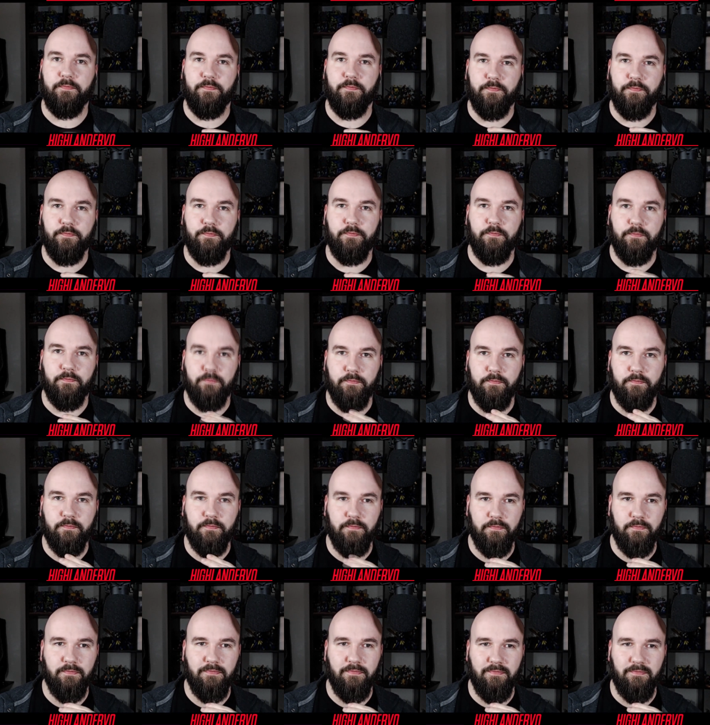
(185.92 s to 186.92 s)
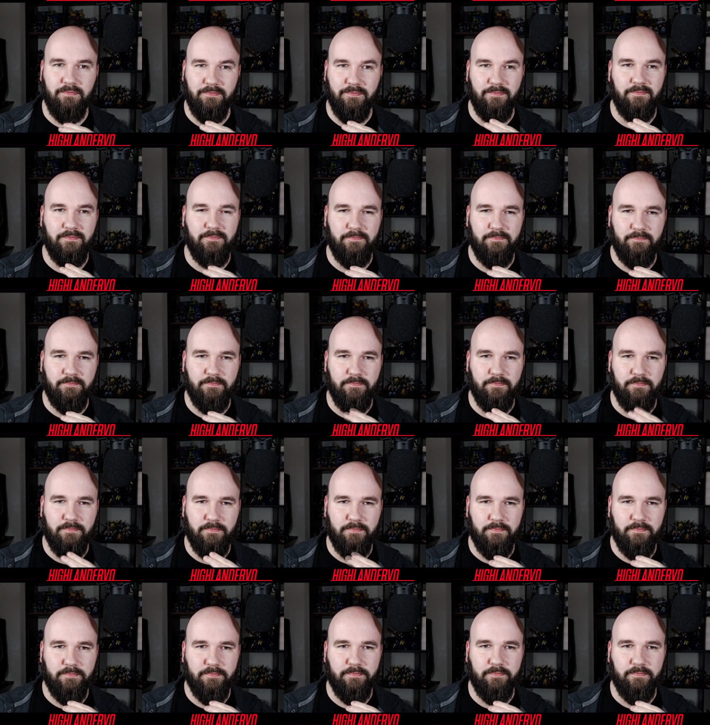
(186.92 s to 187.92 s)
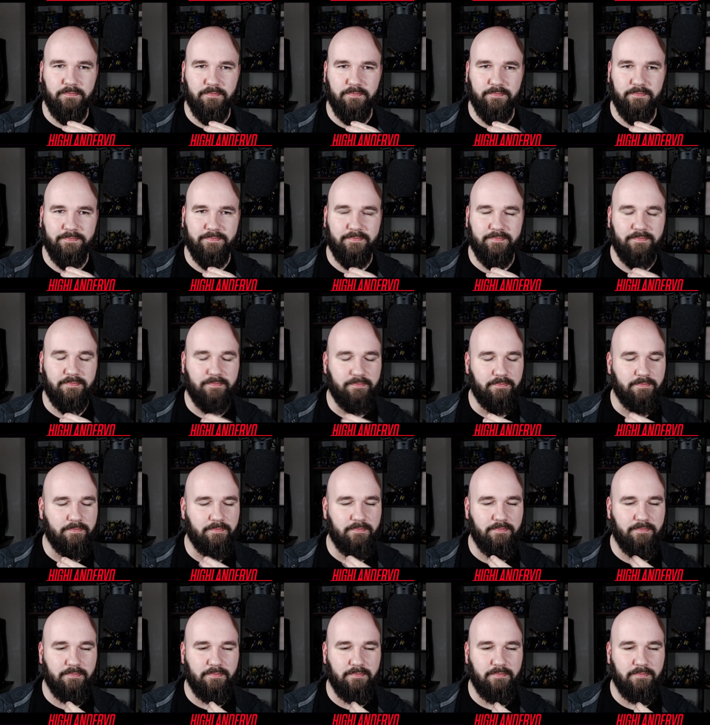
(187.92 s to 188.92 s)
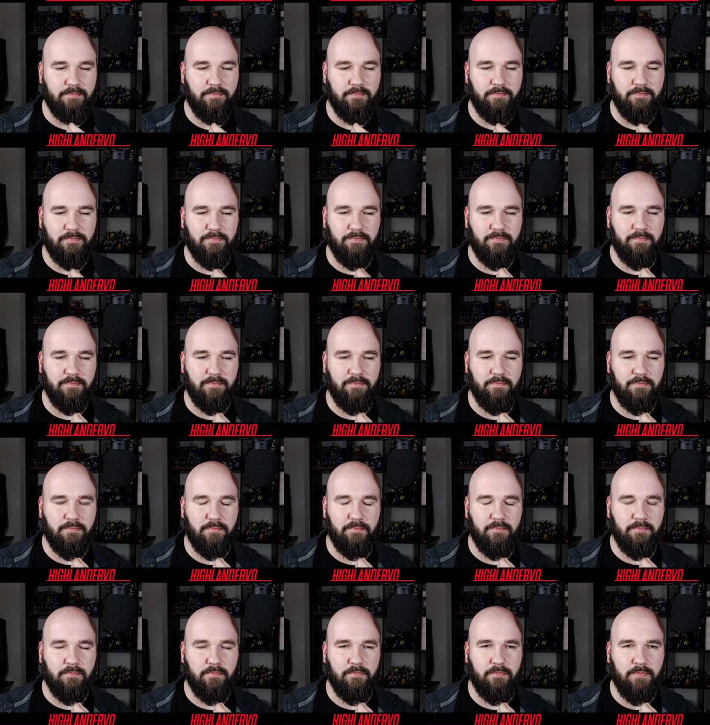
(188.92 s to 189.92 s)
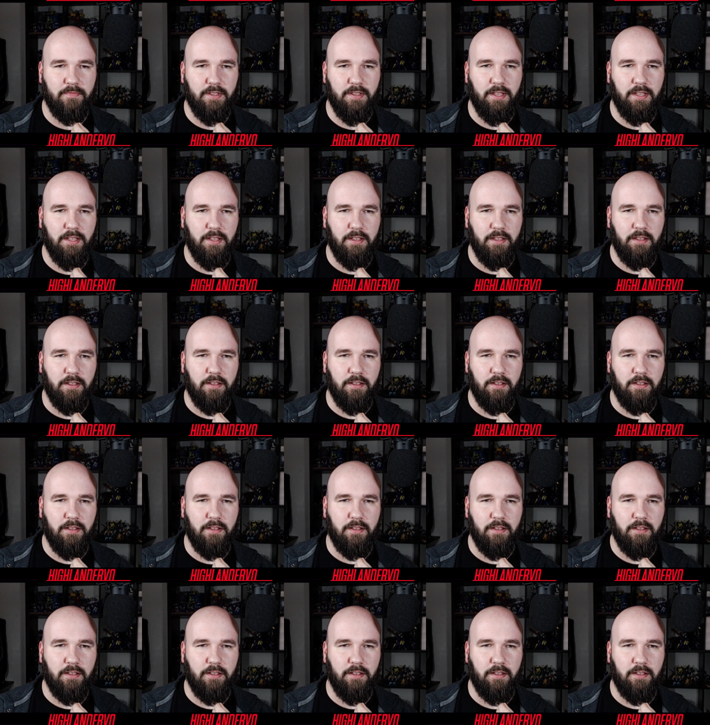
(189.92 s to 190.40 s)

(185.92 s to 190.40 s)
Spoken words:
[no speech]